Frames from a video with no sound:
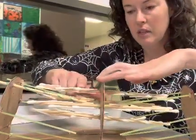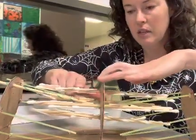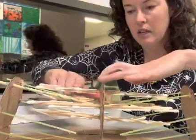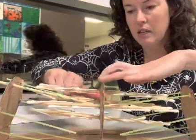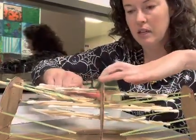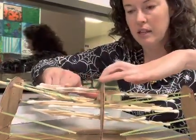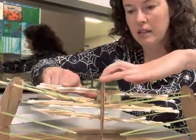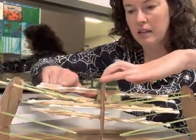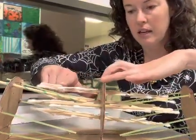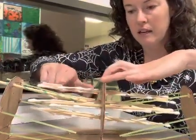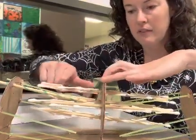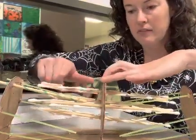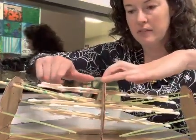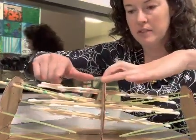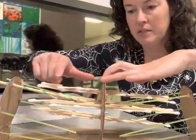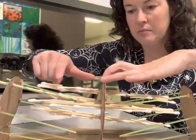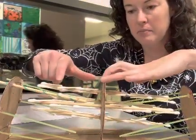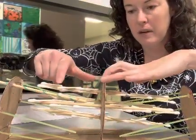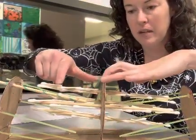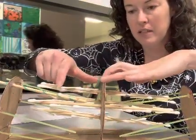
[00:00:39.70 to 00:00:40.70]
and they have
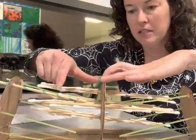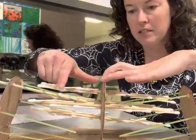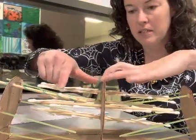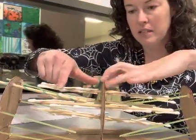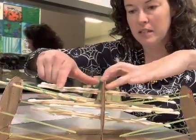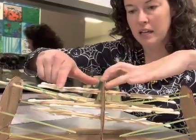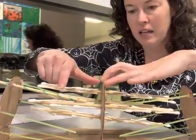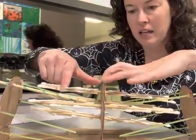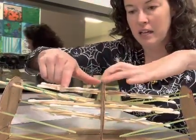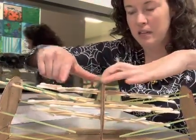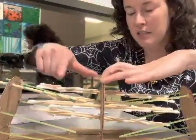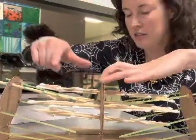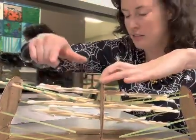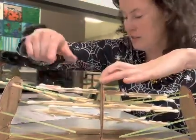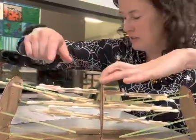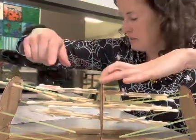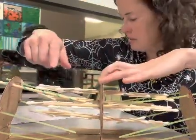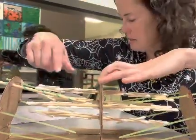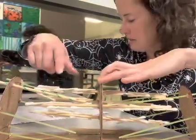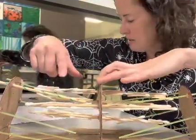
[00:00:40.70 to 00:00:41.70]
these myosin
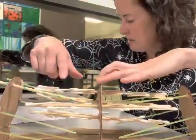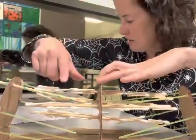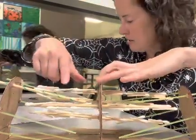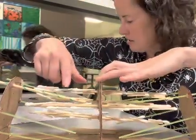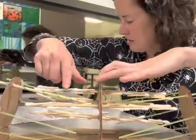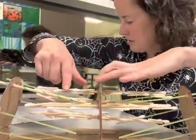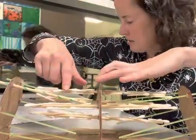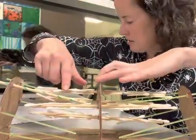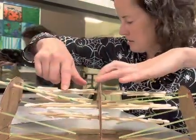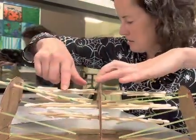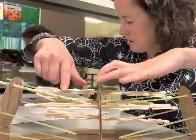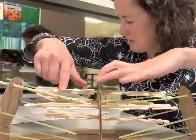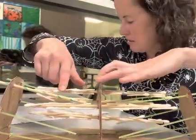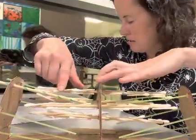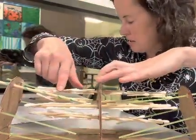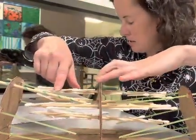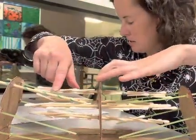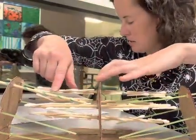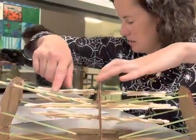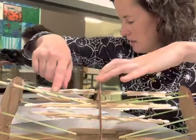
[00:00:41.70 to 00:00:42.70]
heads
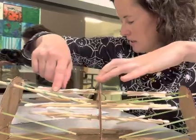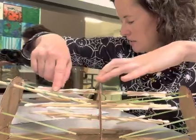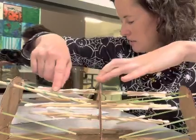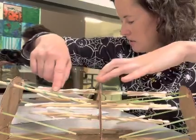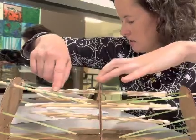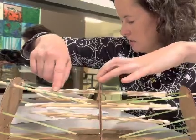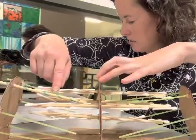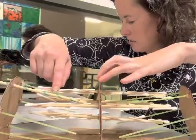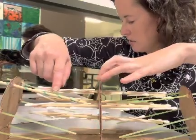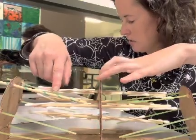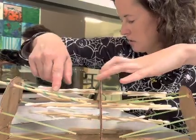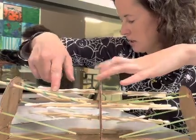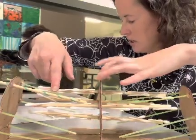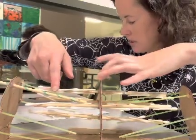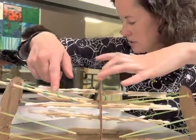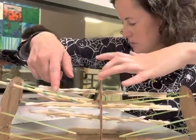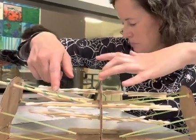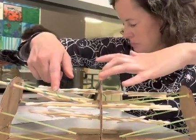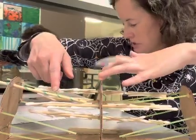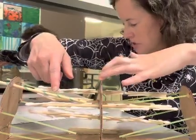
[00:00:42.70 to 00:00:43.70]
that are called
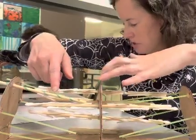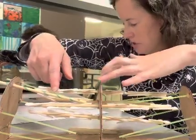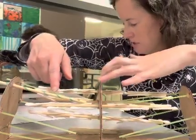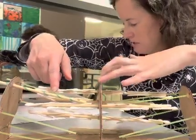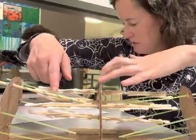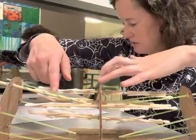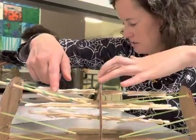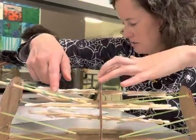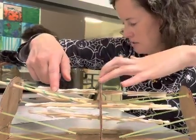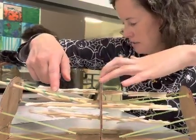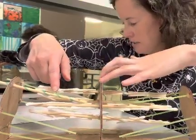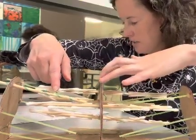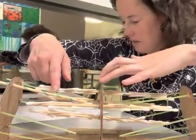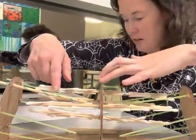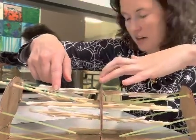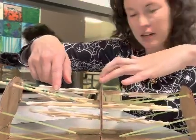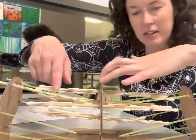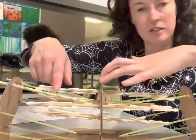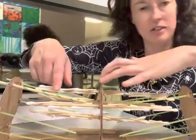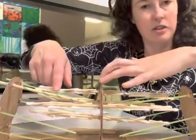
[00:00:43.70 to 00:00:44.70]
cross bridges that are
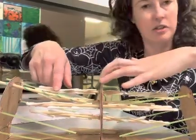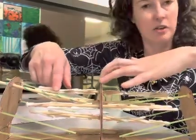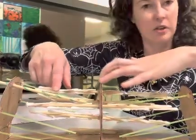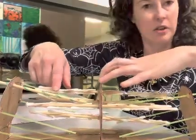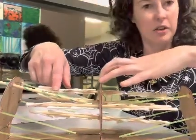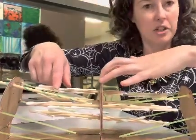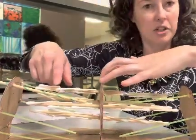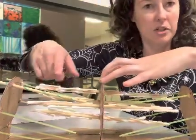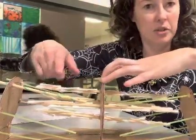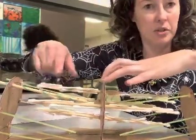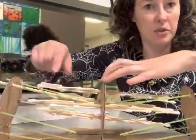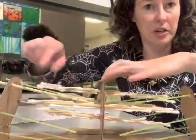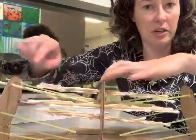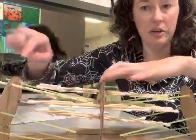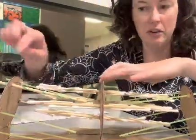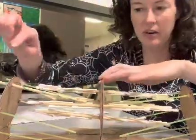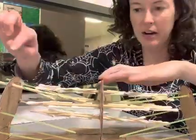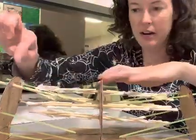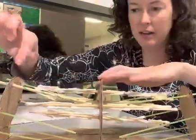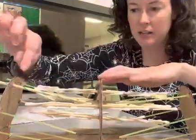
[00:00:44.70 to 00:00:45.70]
actually going to
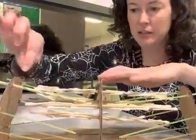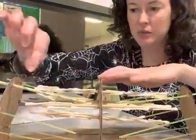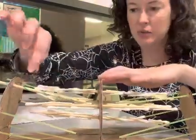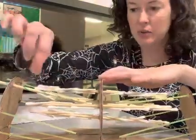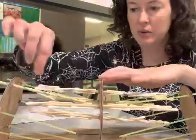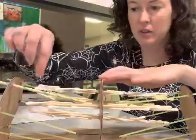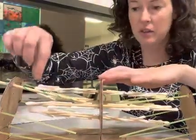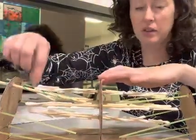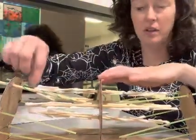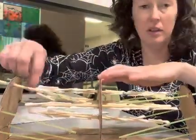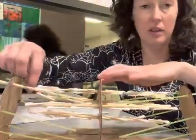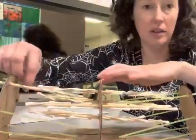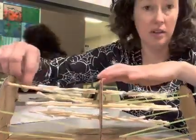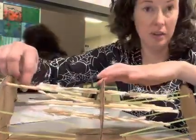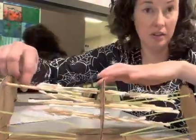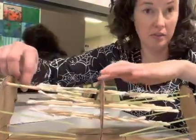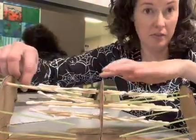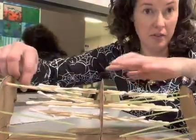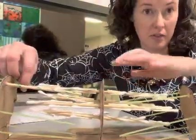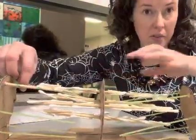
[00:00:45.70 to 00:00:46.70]
interact with the
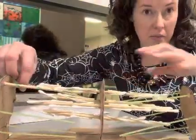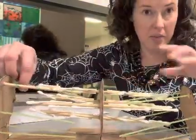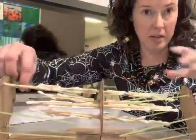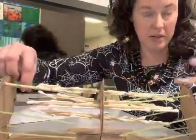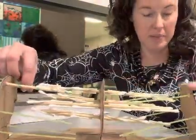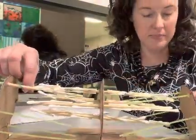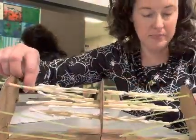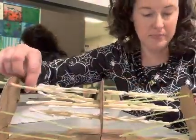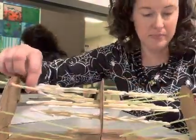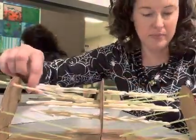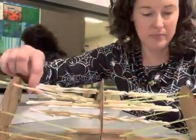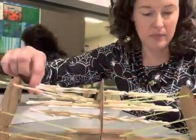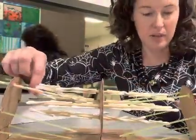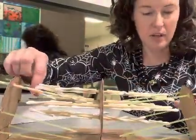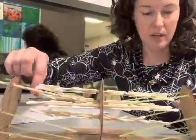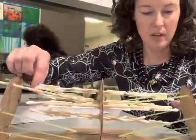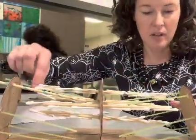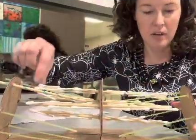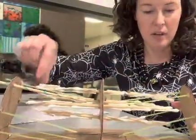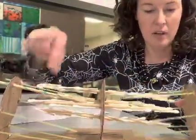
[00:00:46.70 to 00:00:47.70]
thin filament.
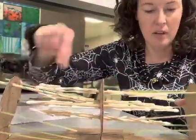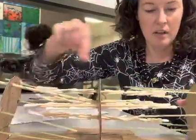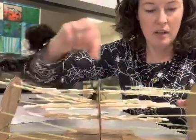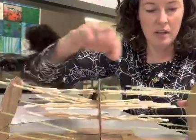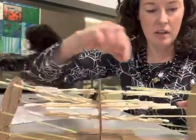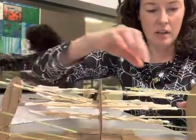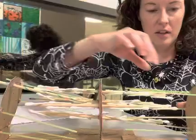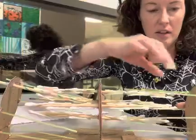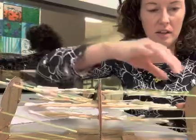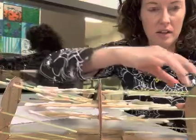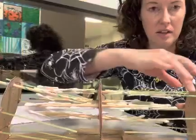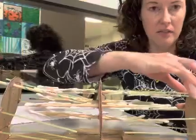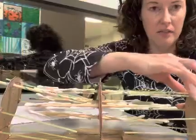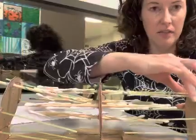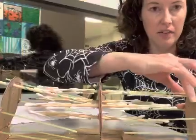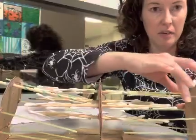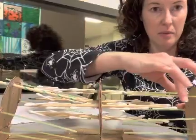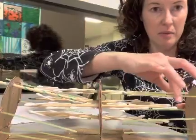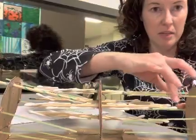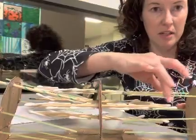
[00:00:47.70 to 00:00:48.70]
The thin
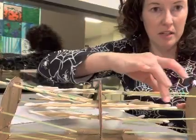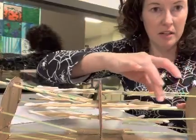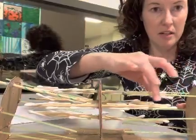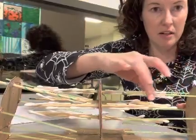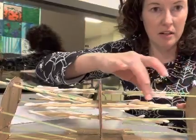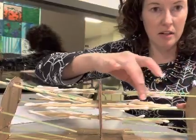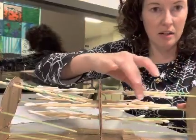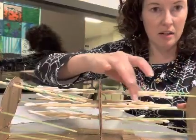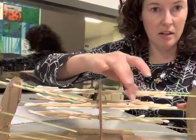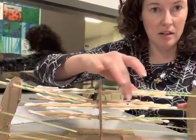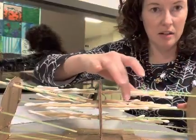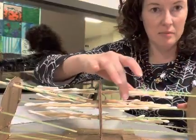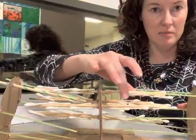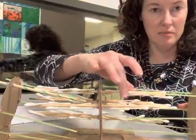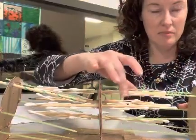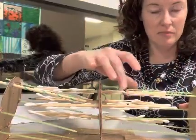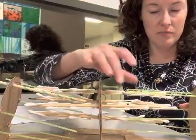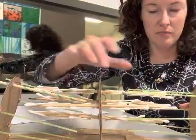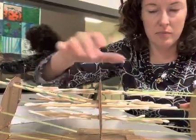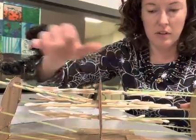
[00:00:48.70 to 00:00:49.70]
filament
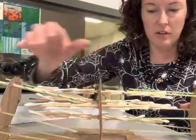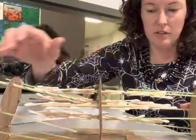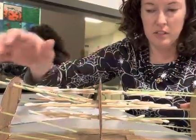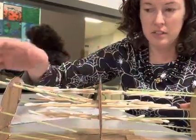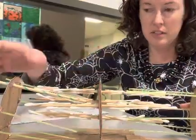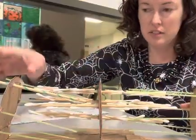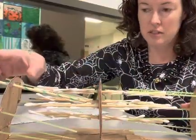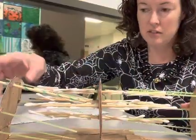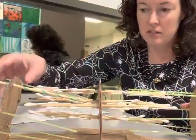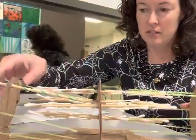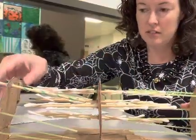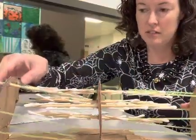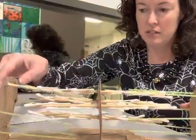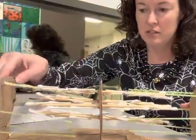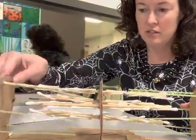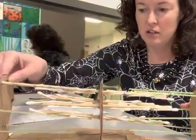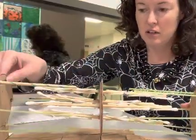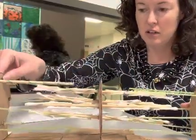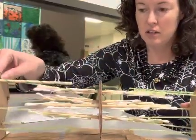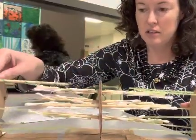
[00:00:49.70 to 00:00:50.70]
are these green
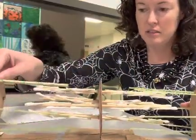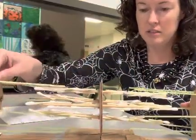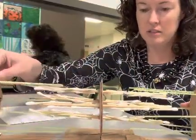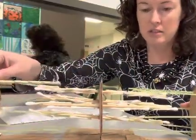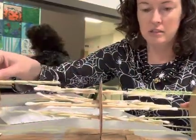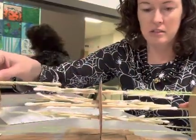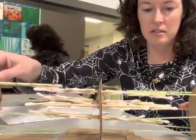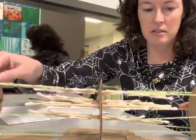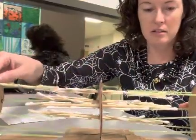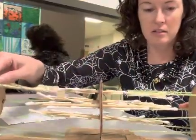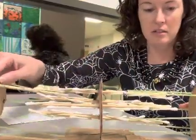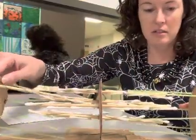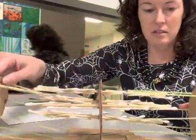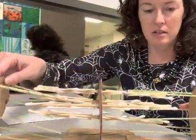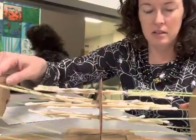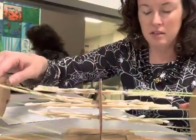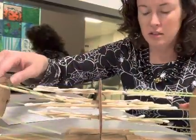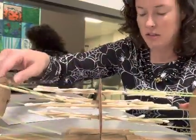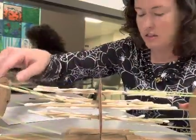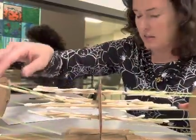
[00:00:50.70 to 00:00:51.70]
straws,
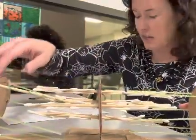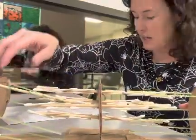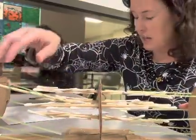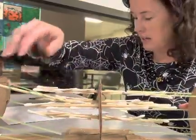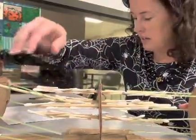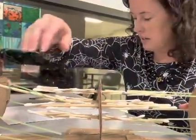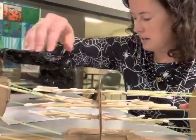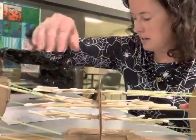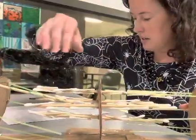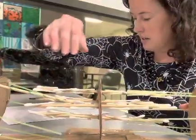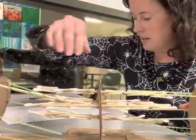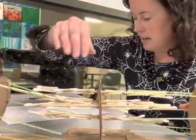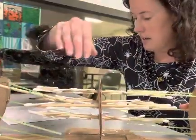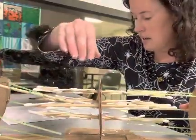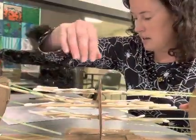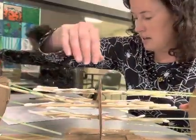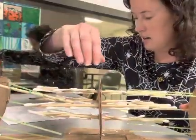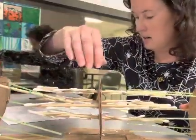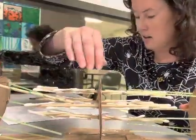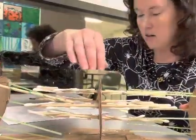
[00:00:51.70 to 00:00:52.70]
and
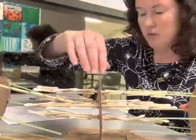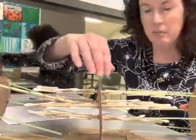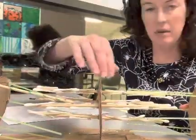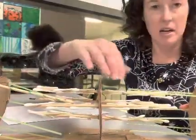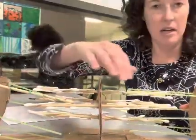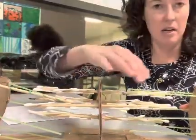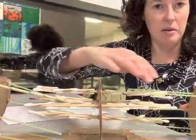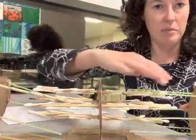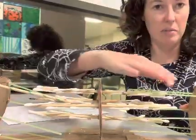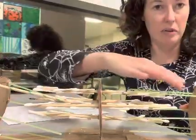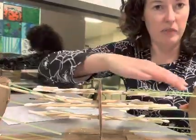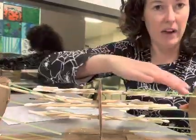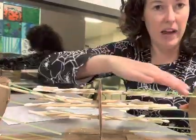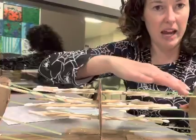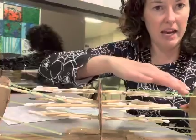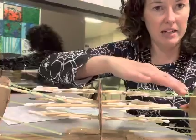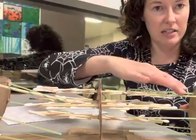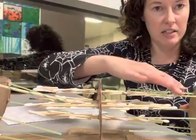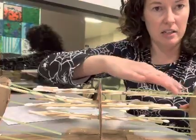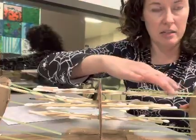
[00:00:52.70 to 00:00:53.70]
they are made up of
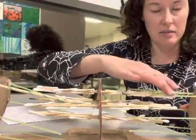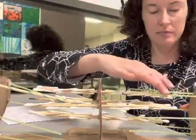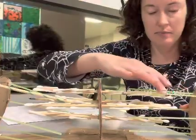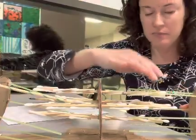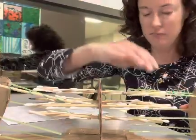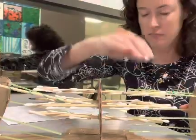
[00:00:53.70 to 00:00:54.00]
actin.